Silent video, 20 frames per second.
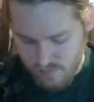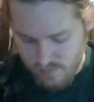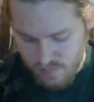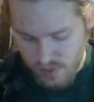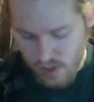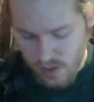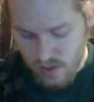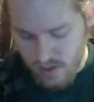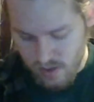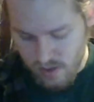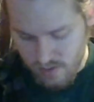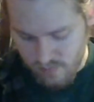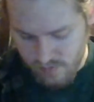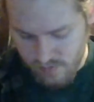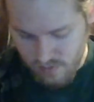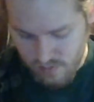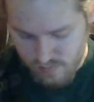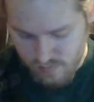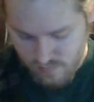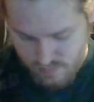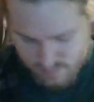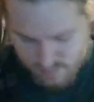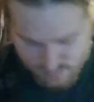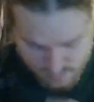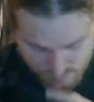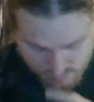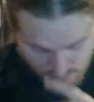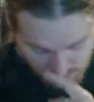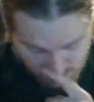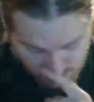been given
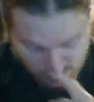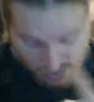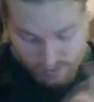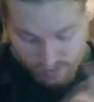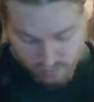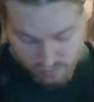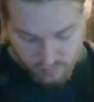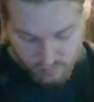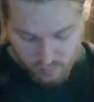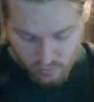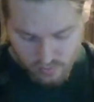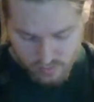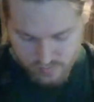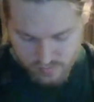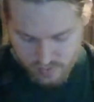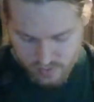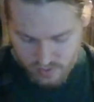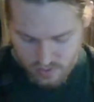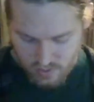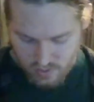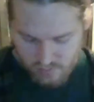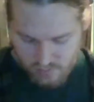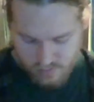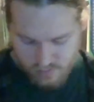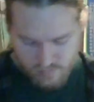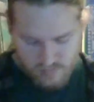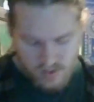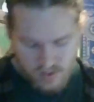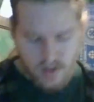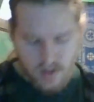stats for, that
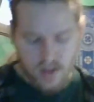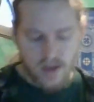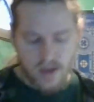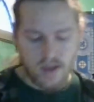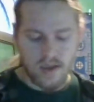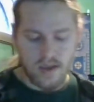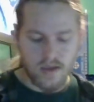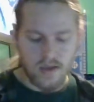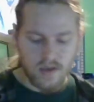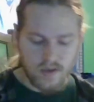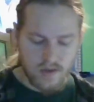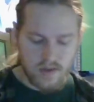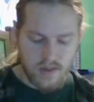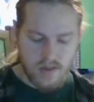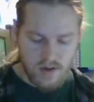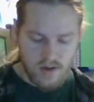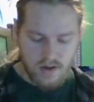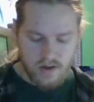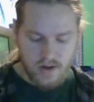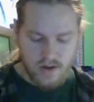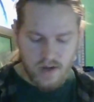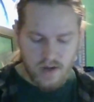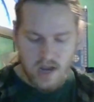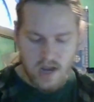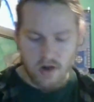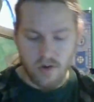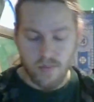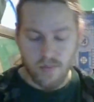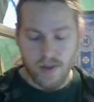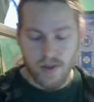is
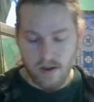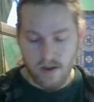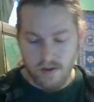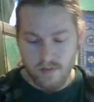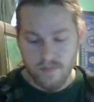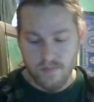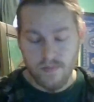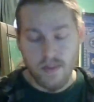Netherpick,